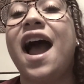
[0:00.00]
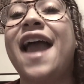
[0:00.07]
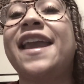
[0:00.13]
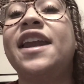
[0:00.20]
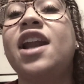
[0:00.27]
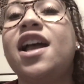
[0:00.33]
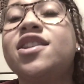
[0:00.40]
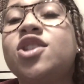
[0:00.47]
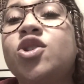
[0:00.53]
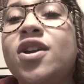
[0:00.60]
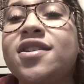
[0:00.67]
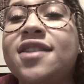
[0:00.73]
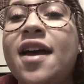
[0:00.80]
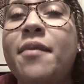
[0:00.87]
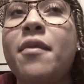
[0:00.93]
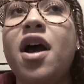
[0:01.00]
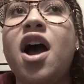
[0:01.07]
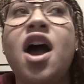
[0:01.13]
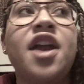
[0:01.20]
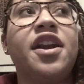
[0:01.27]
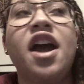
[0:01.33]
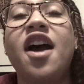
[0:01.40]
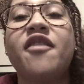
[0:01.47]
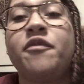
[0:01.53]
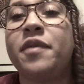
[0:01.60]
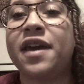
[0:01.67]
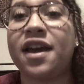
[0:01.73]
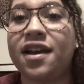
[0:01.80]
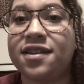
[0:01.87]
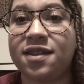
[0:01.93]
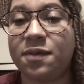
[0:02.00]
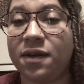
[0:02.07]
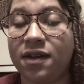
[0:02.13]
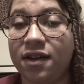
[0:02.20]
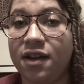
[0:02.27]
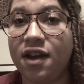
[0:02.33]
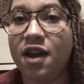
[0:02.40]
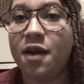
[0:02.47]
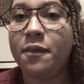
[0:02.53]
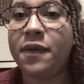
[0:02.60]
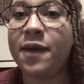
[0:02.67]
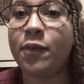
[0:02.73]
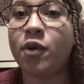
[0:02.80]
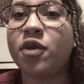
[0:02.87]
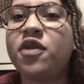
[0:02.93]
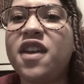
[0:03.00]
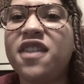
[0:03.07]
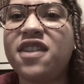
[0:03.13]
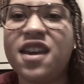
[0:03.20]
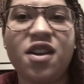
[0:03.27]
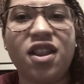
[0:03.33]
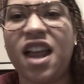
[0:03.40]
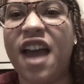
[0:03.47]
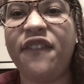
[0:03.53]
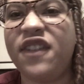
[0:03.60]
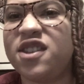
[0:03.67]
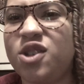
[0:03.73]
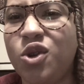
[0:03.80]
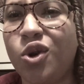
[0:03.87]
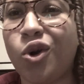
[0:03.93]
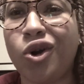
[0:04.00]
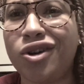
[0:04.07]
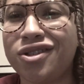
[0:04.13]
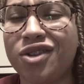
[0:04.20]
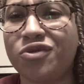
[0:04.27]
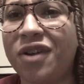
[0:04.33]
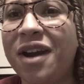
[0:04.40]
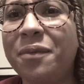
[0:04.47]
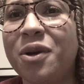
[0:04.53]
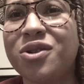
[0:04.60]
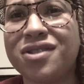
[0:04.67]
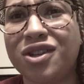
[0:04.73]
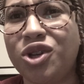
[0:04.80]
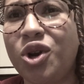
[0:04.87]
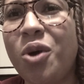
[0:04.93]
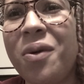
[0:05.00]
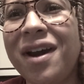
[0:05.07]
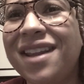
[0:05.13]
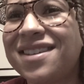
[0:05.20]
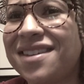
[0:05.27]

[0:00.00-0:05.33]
I cannot stress that enough, because people think that life is unicorns and rainbows, and you know what?